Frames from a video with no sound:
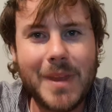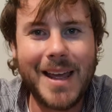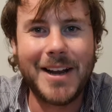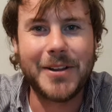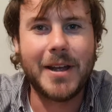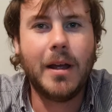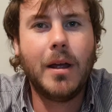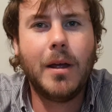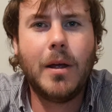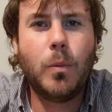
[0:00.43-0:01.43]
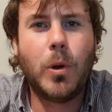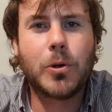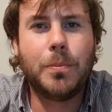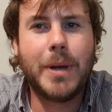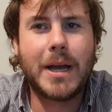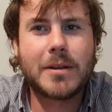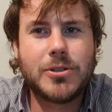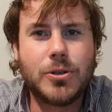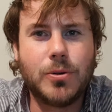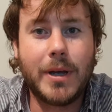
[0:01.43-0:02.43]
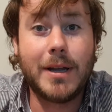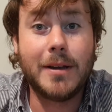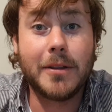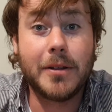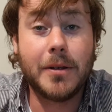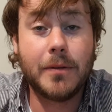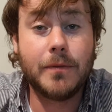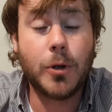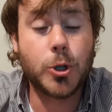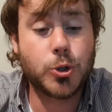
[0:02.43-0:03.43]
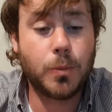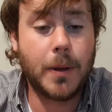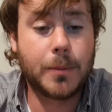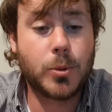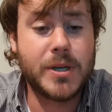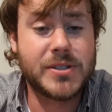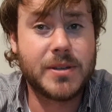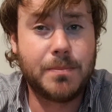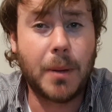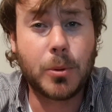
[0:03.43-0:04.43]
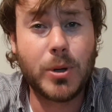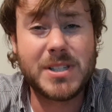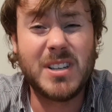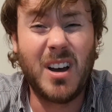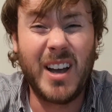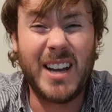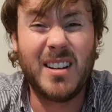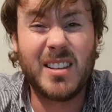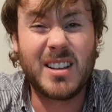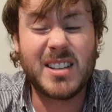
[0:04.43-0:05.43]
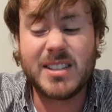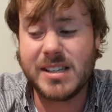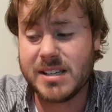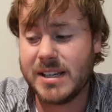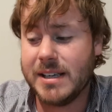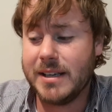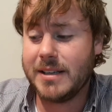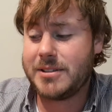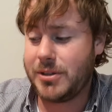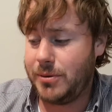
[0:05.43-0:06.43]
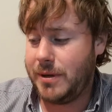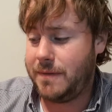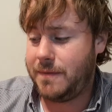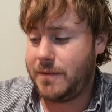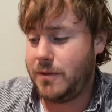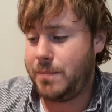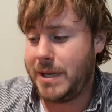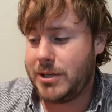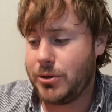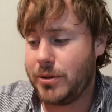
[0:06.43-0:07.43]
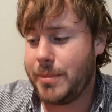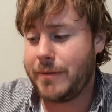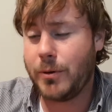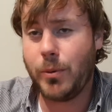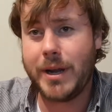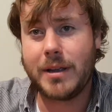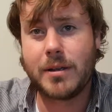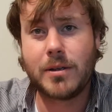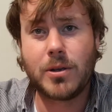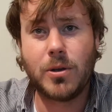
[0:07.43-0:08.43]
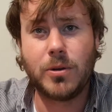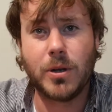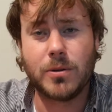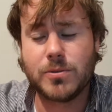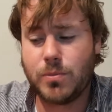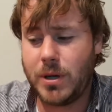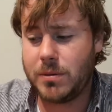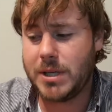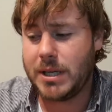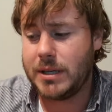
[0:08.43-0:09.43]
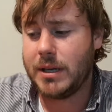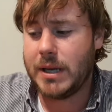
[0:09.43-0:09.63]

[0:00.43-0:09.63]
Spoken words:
Hello there, welcome back to another virtual pub quiz 9 I think this is. So if you've been doing them every week, kudos, well done,